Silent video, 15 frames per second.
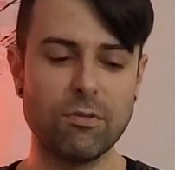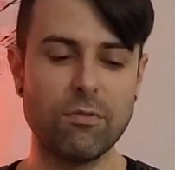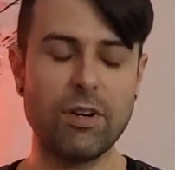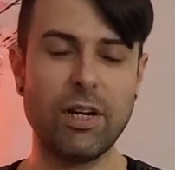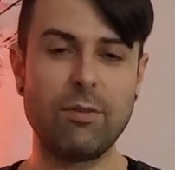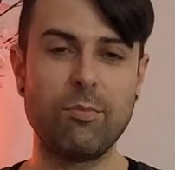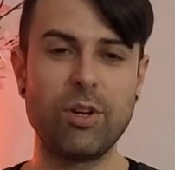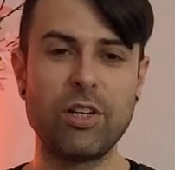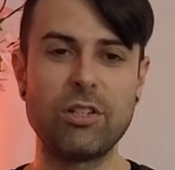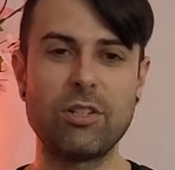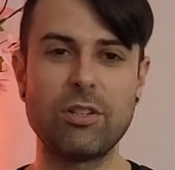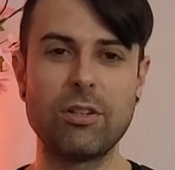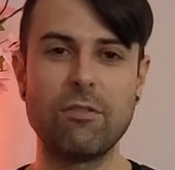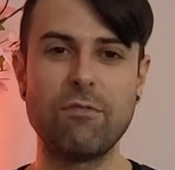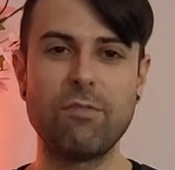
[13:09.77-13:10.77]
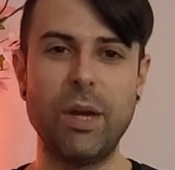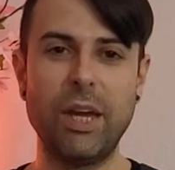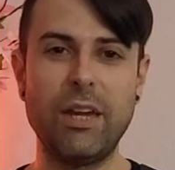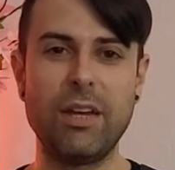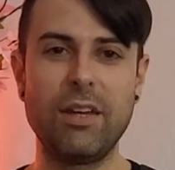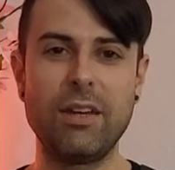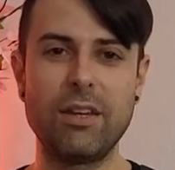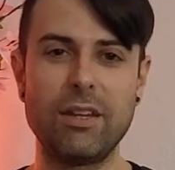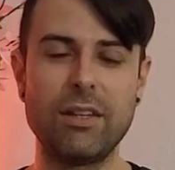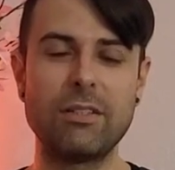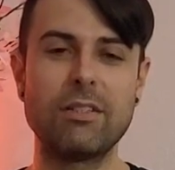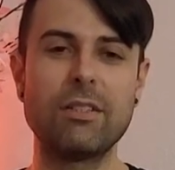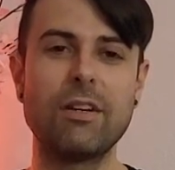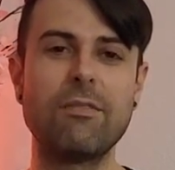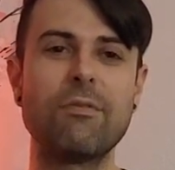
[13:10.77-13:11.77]
vibration of pain and
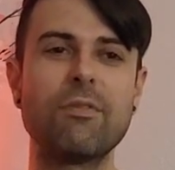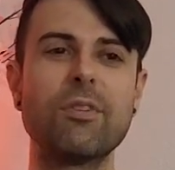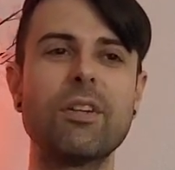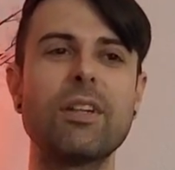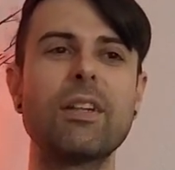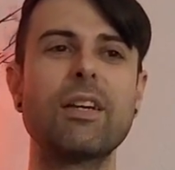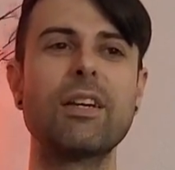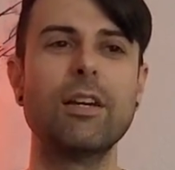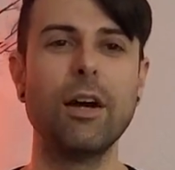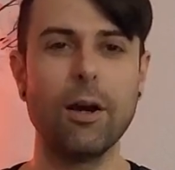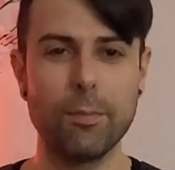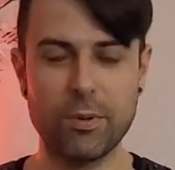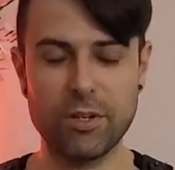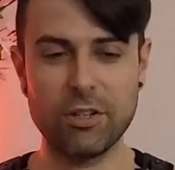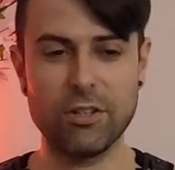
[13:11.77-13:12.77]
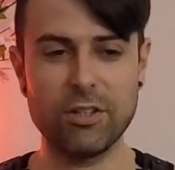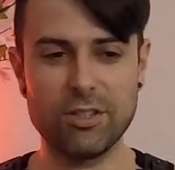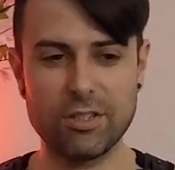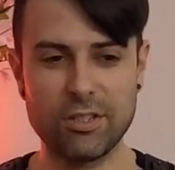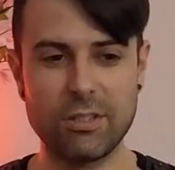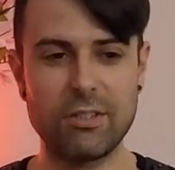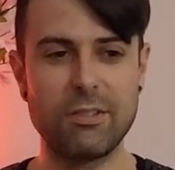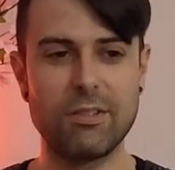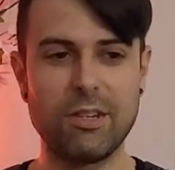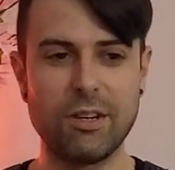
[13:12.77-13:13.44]
suffering and up into this,